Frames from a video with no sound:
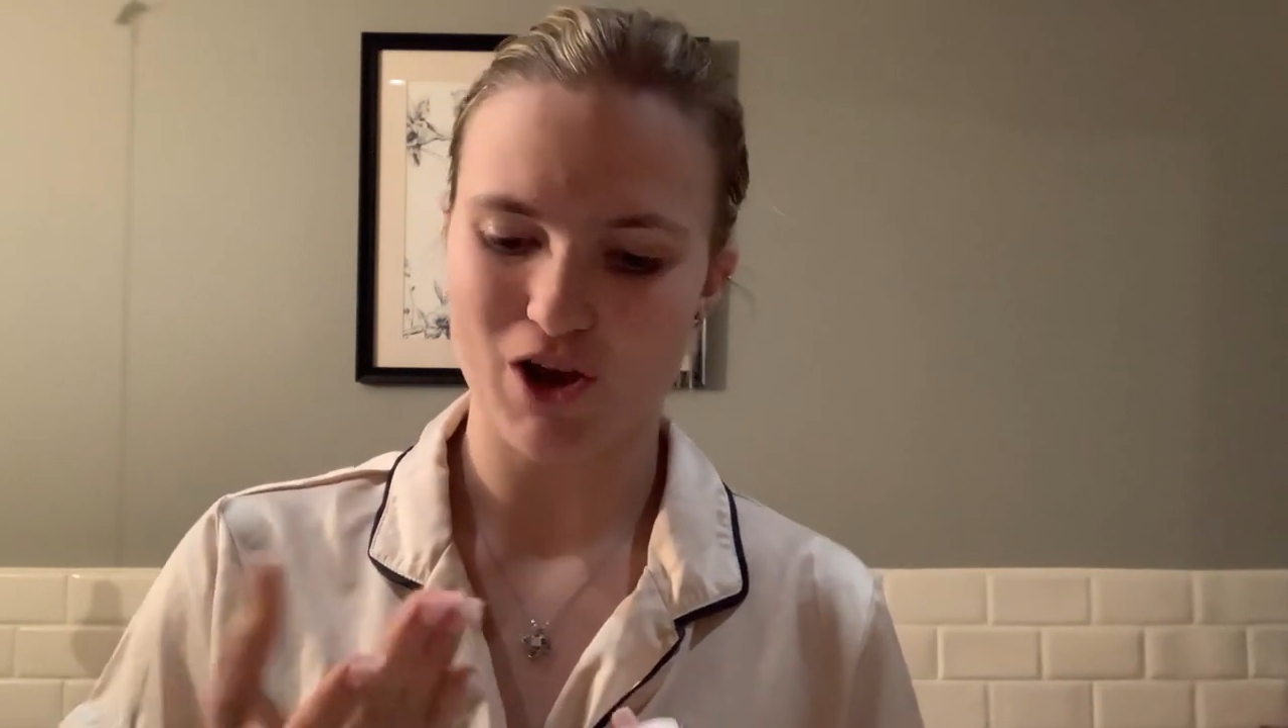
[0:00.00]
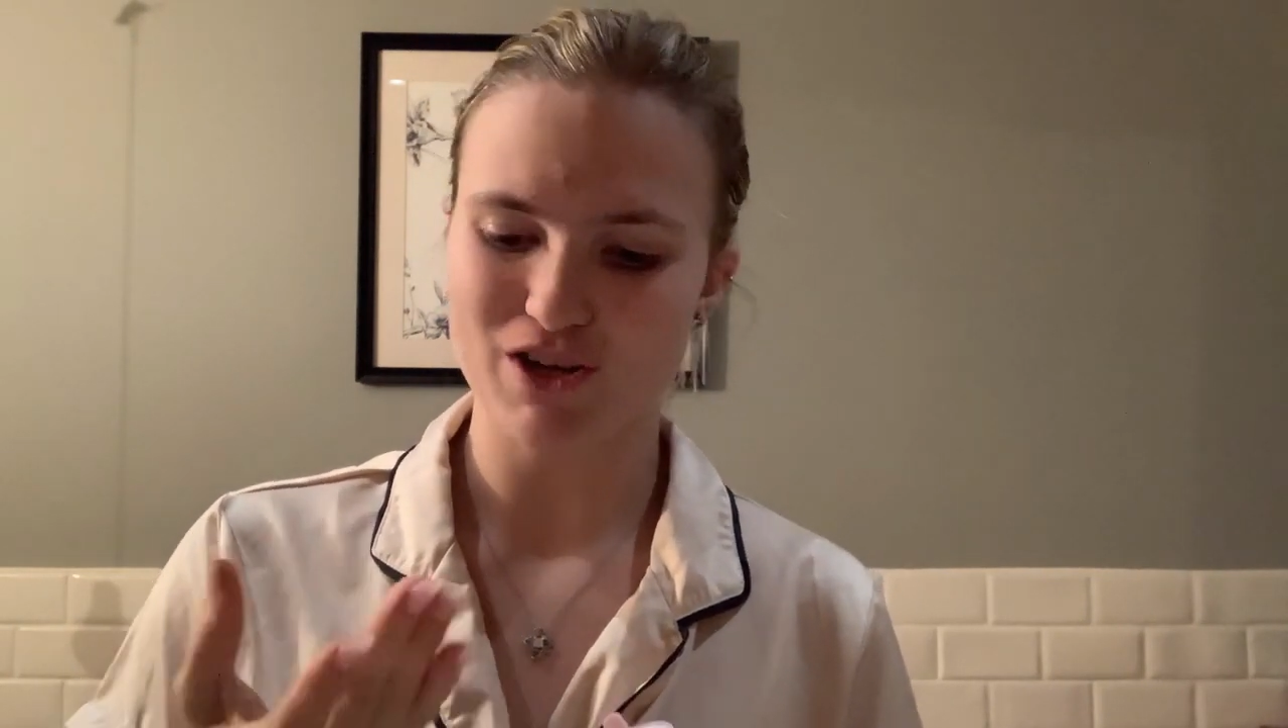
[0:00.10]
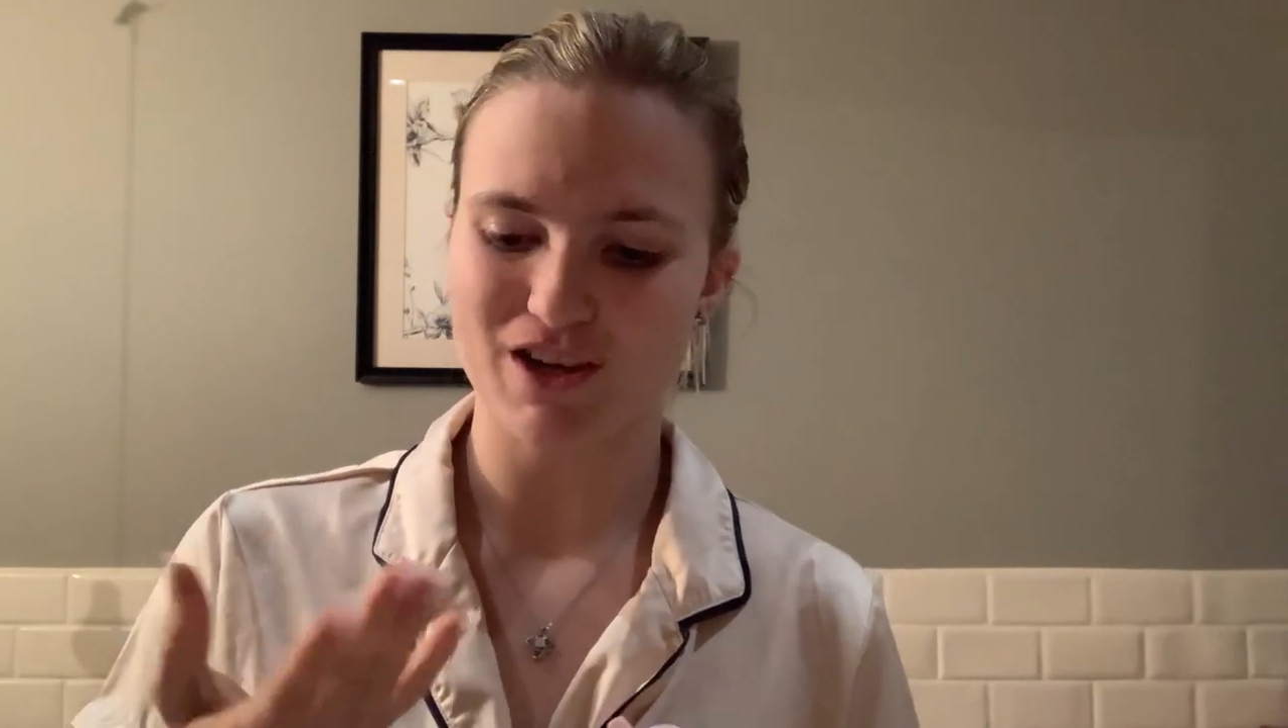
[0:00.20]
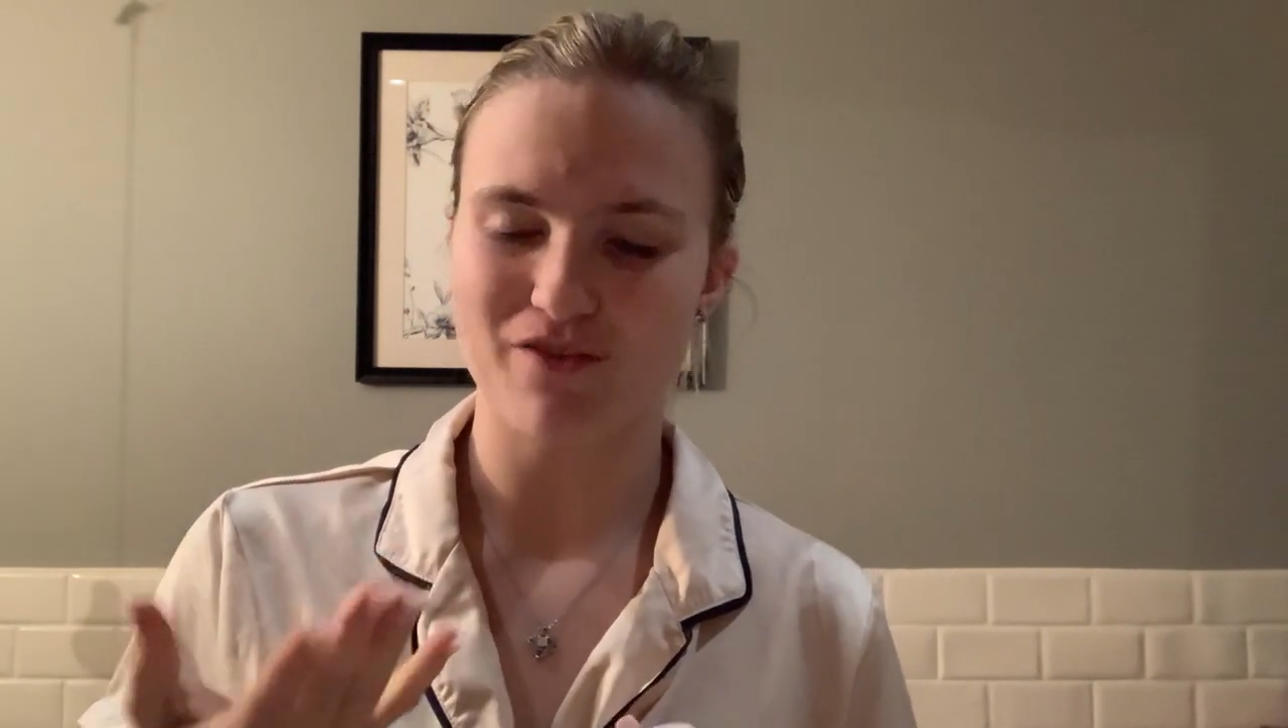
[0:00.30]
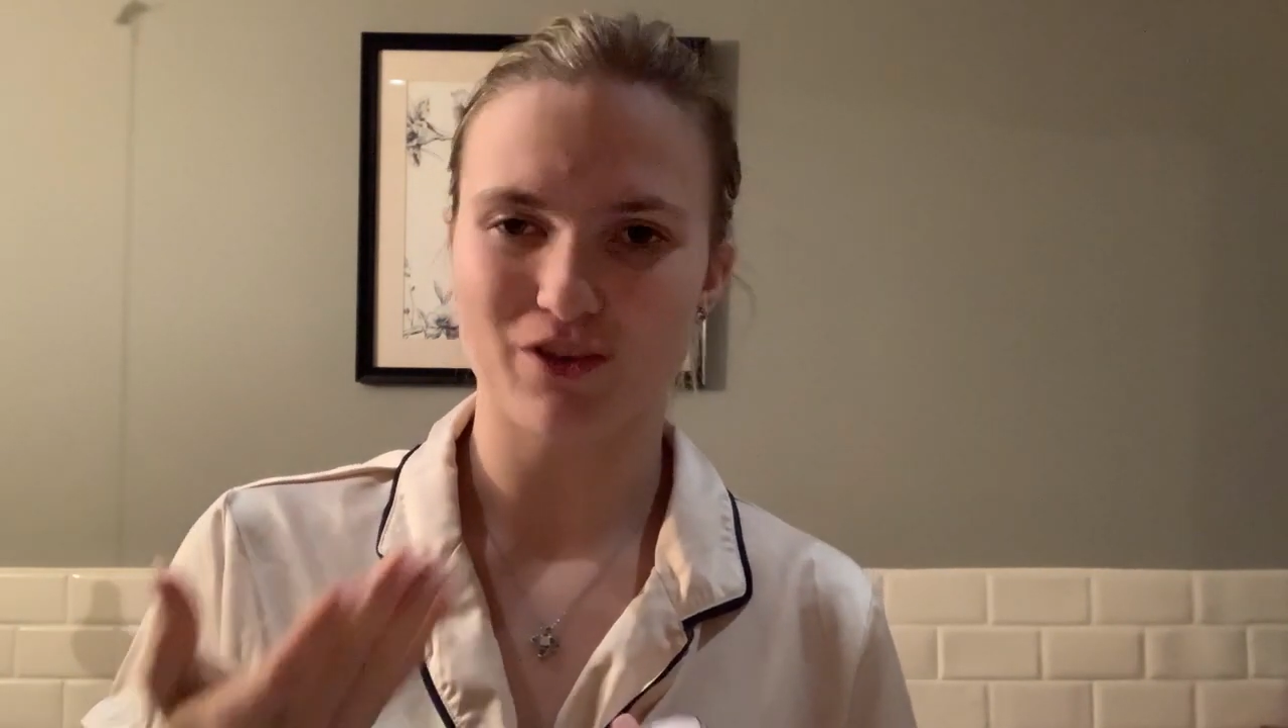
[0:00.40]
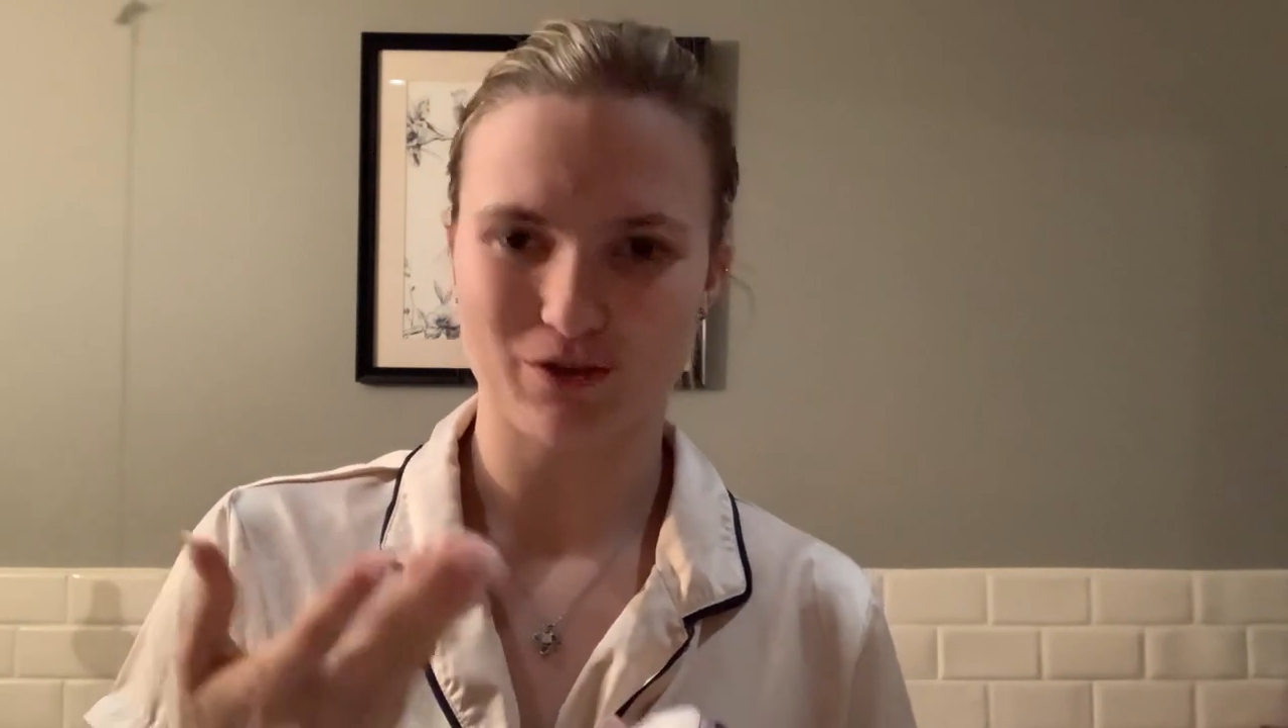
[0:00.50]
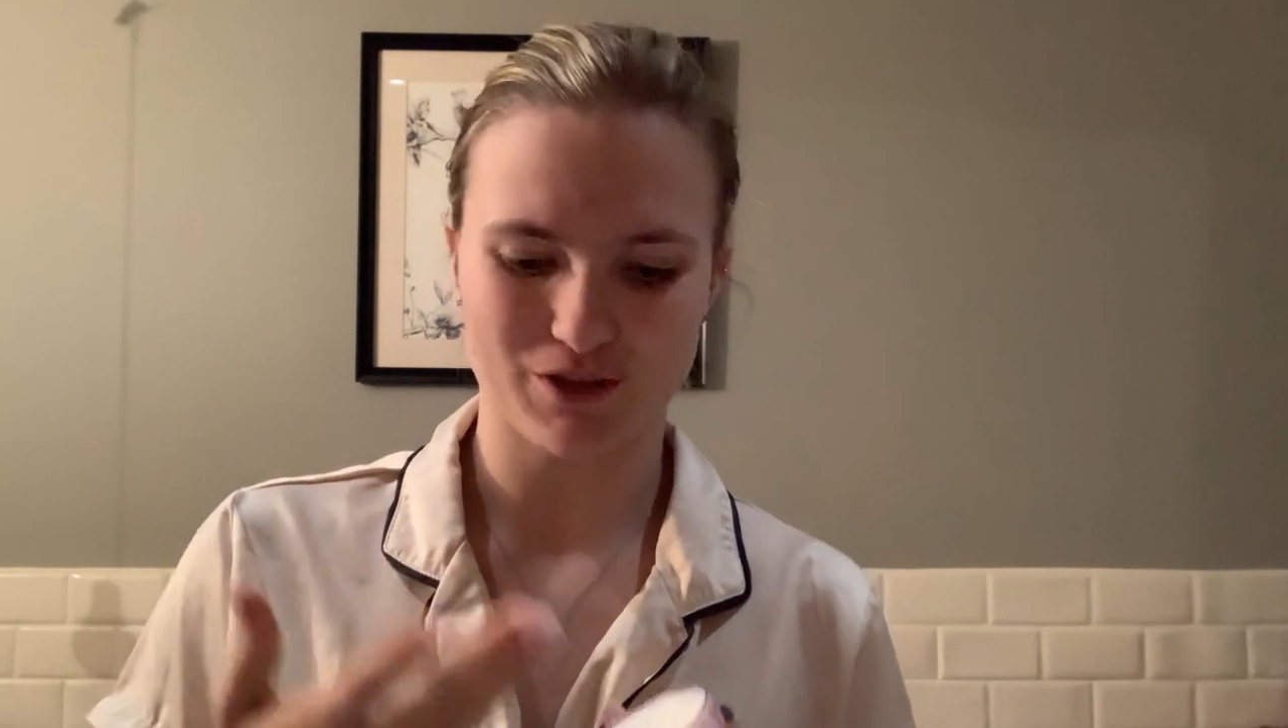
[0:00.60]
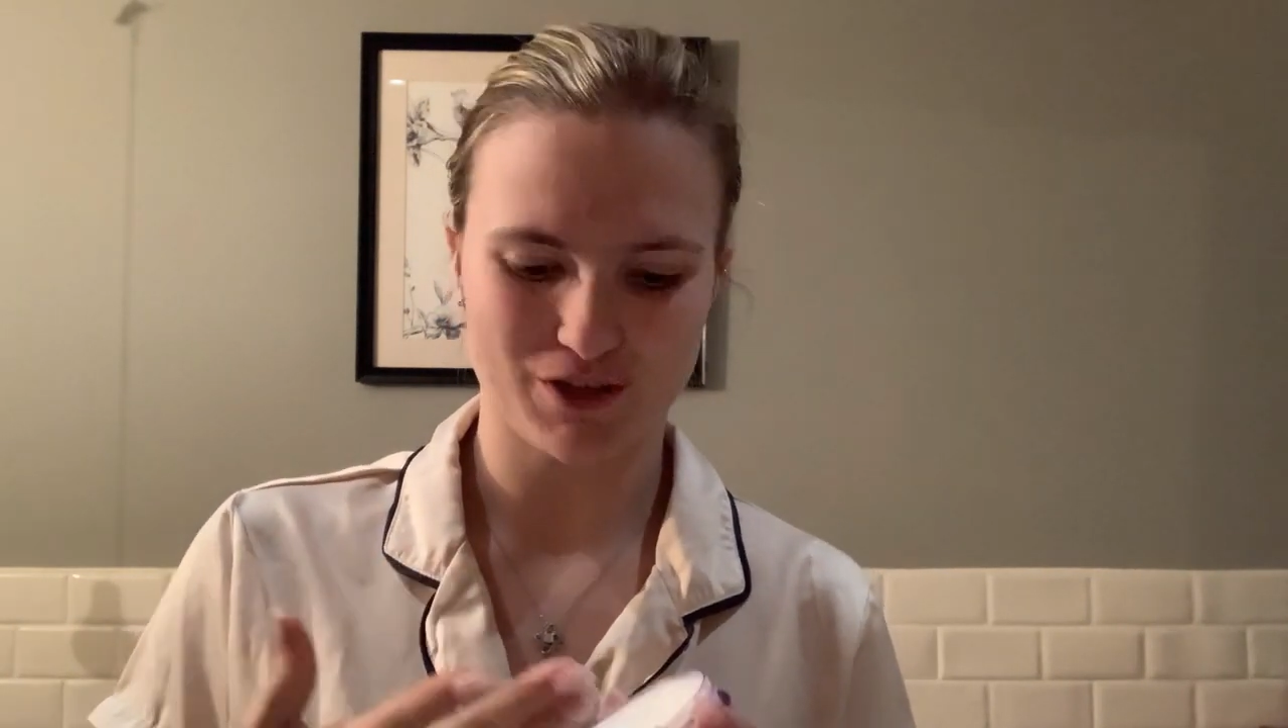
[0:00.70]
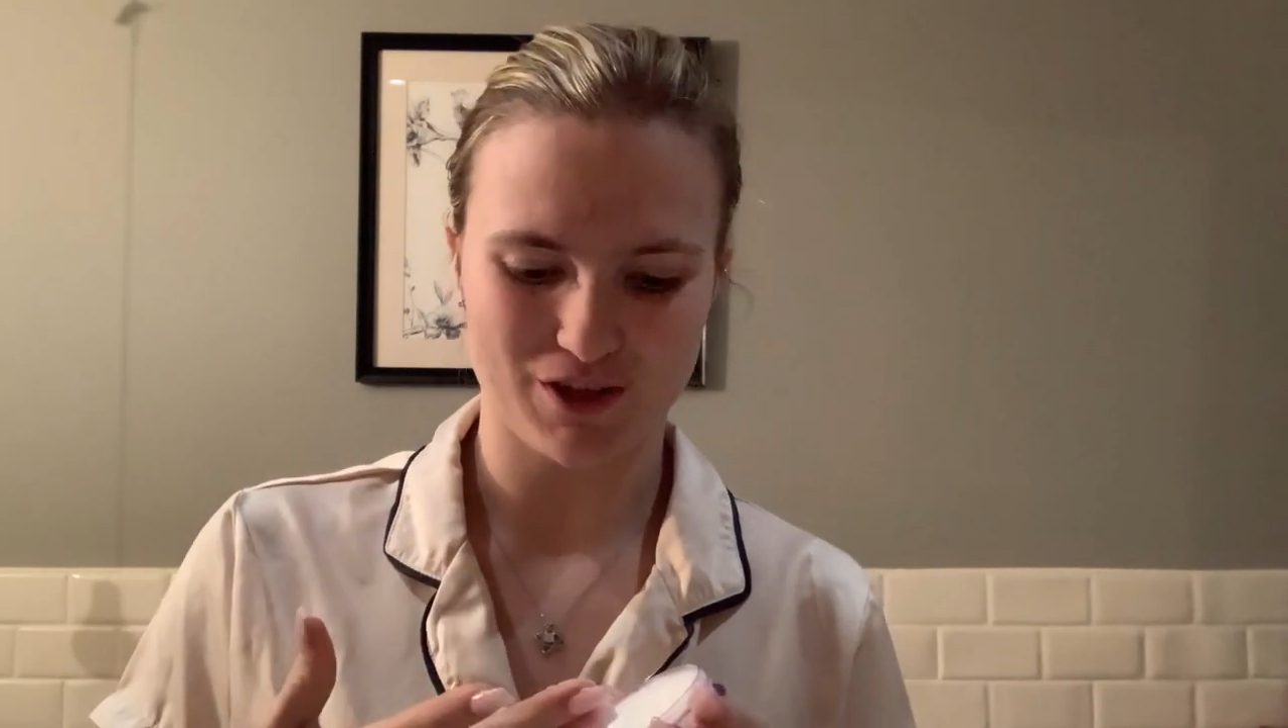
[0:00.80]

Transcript: difficult to do